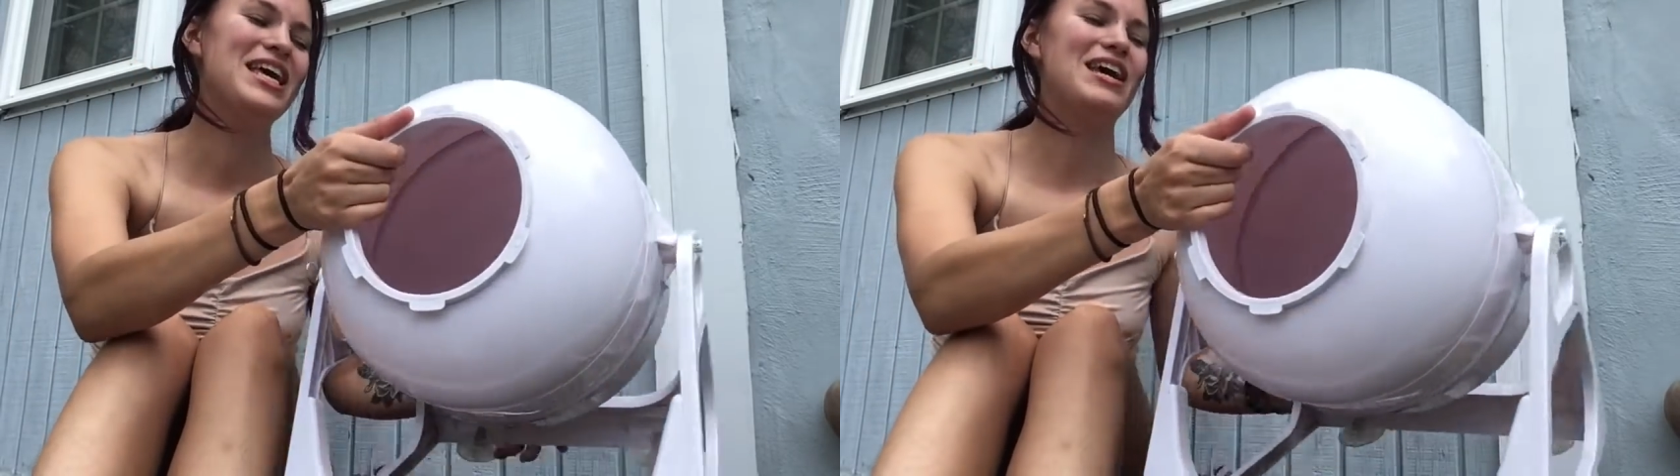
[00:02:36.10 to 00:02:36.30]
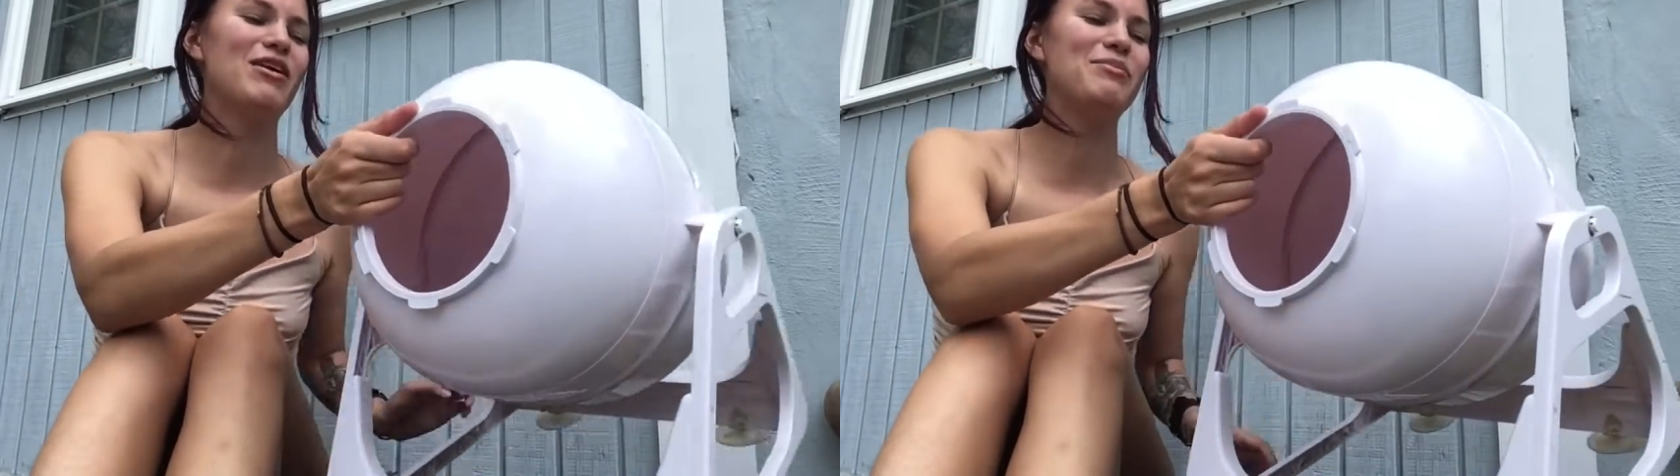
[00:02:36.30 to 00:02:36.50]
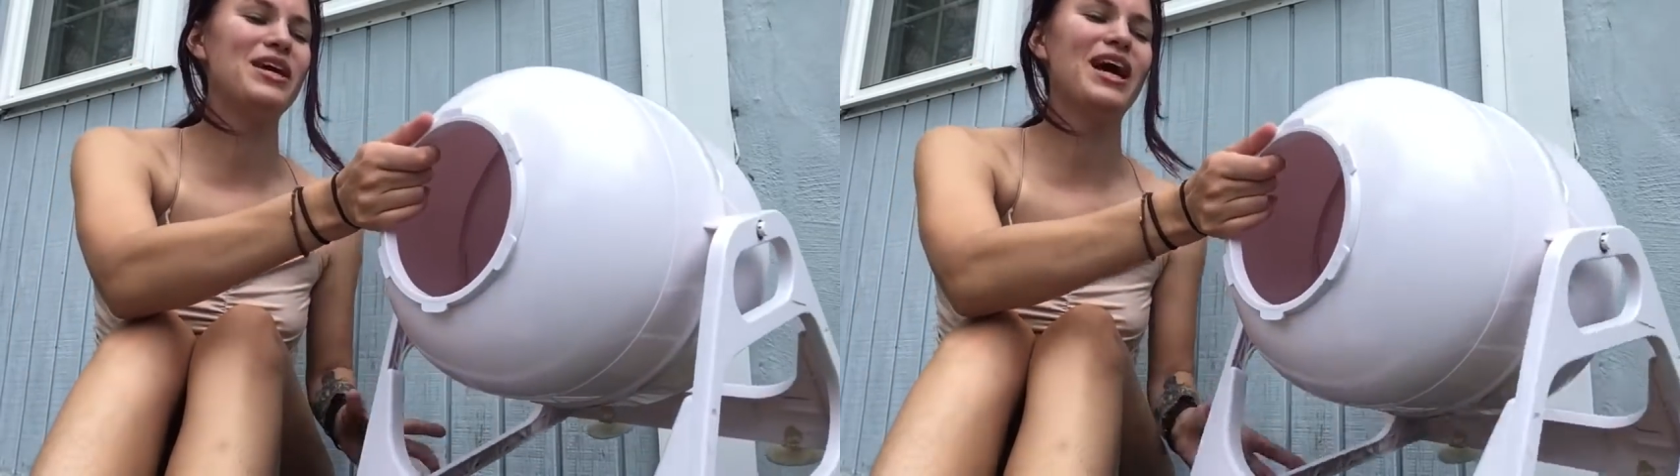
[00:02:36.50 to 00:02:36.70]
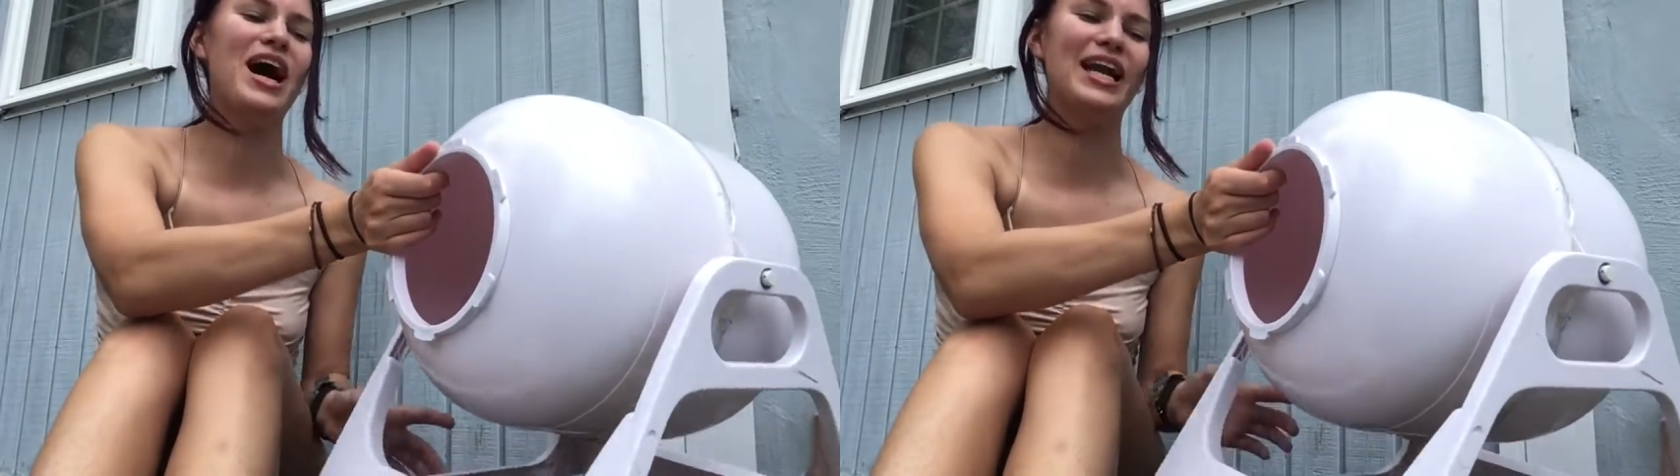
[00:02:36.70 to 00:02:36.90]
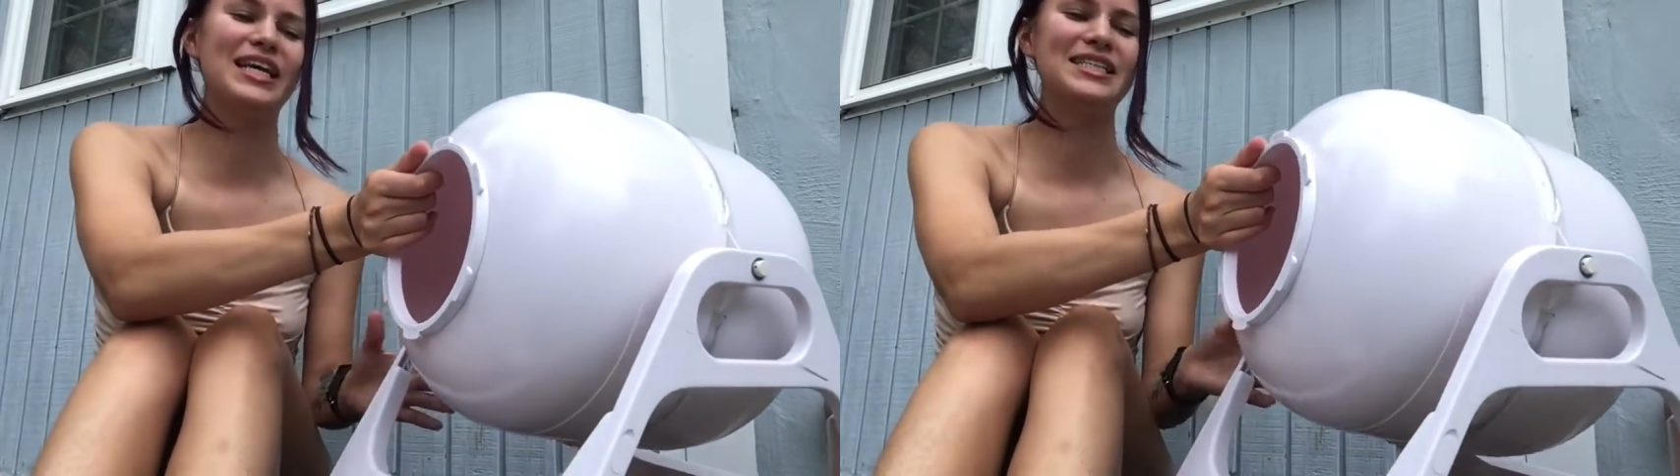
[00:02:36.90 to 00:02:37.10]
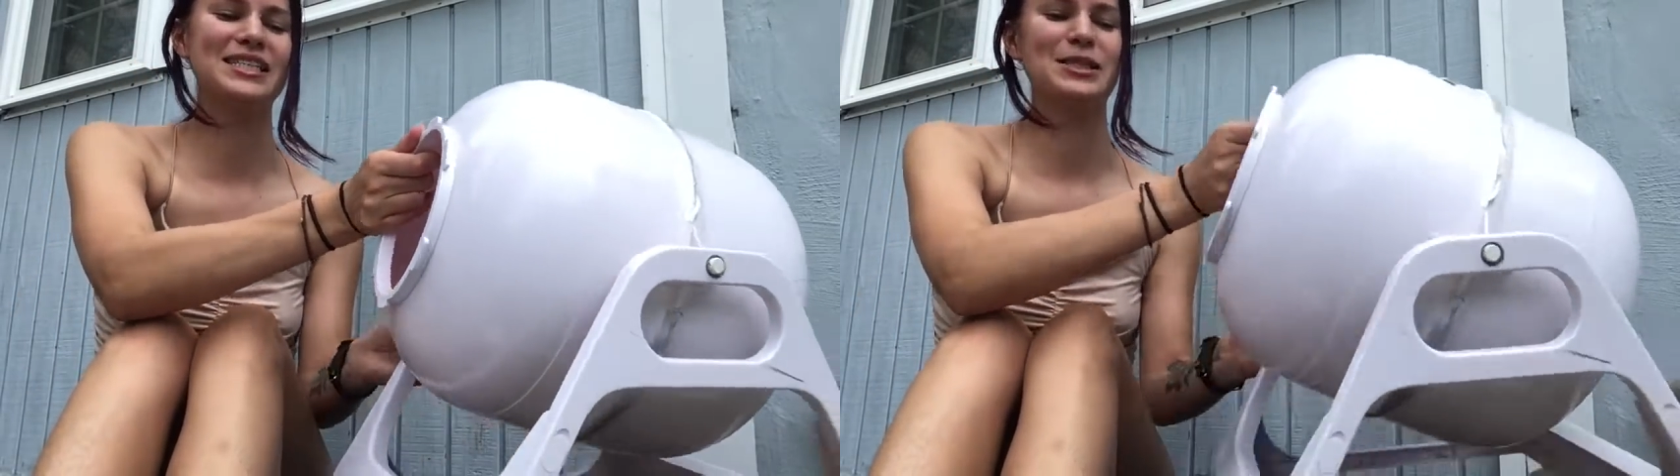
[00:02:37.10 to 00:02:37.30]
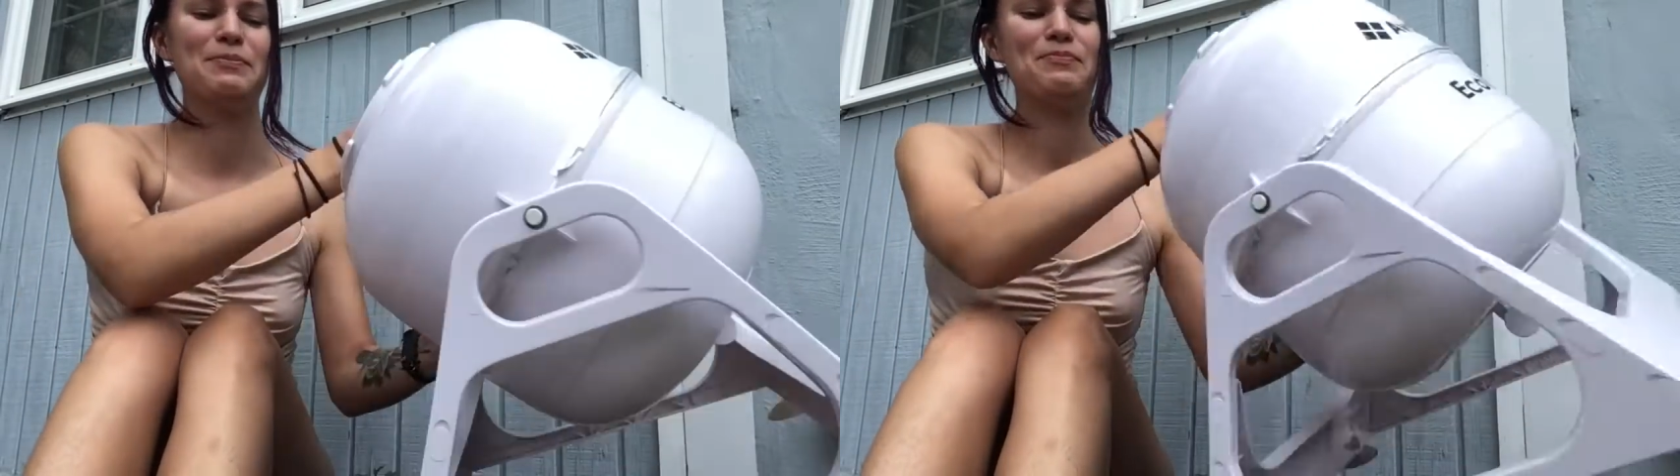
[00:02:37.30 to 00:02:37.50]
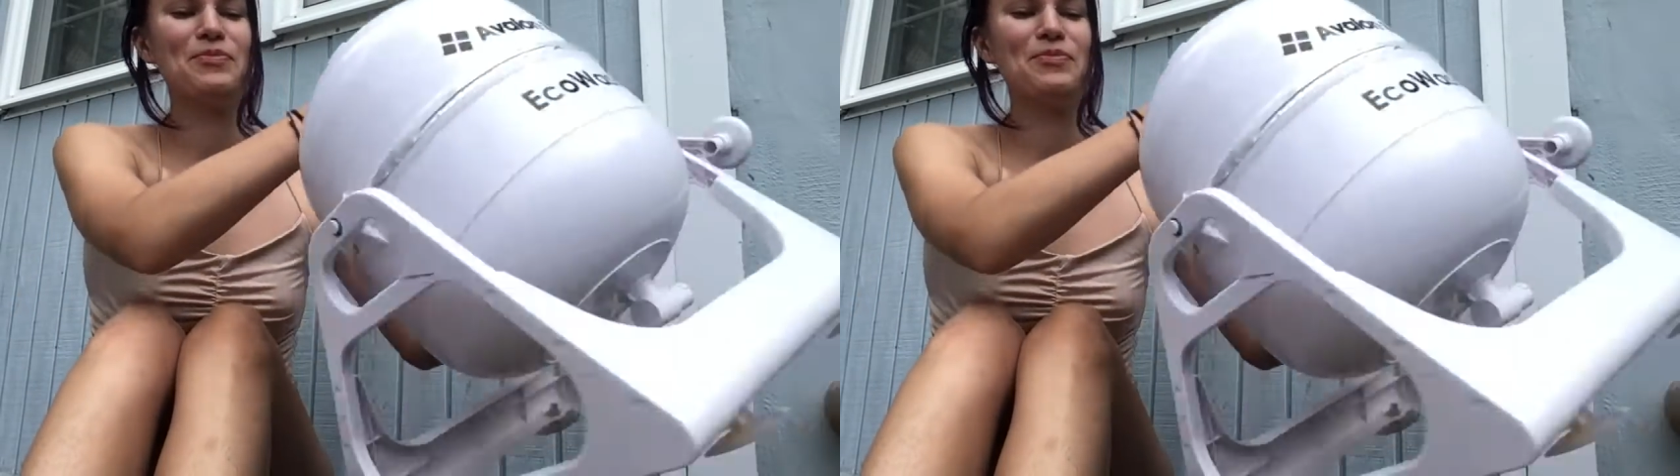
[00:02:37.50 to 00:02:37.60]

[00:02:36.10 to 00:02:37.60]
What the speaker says: If I'm being honest,